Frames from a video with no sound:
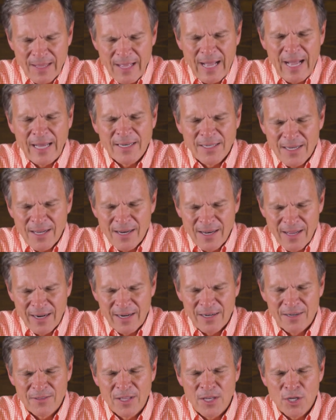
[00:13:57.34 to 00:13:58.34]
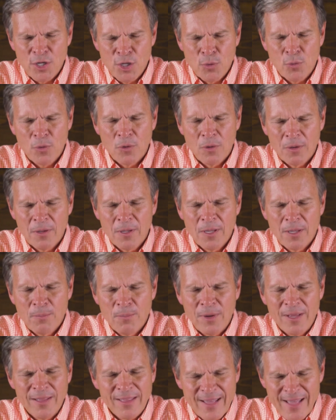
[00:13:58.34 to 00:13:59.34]
I declare that you will
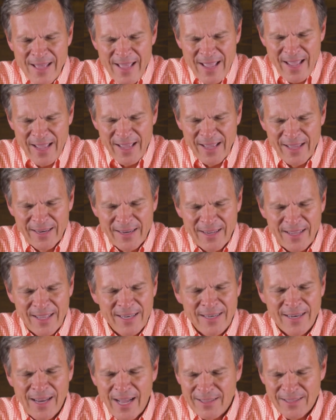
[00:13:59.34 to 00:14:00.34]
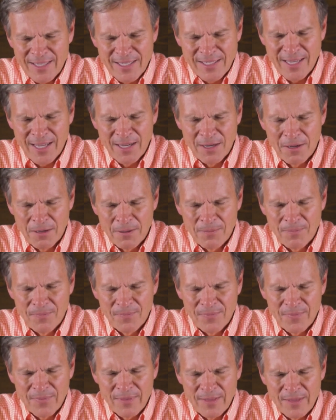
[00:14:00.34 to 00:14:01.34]
be the head and not the tail,
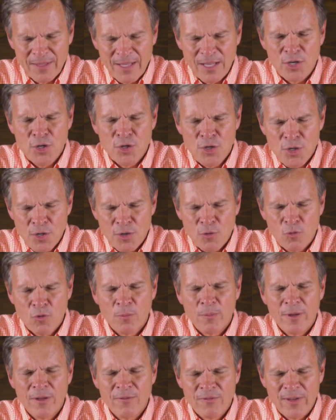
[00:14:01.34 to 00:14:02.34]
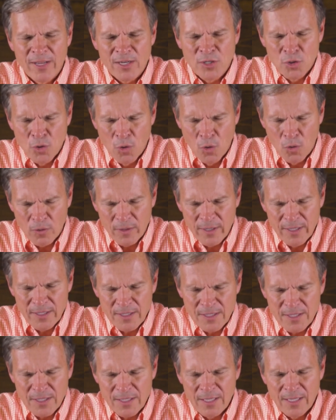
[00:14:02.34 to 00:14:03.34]
that you will be
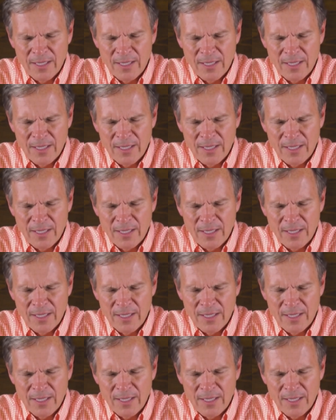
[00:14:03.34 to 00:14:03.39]
victorious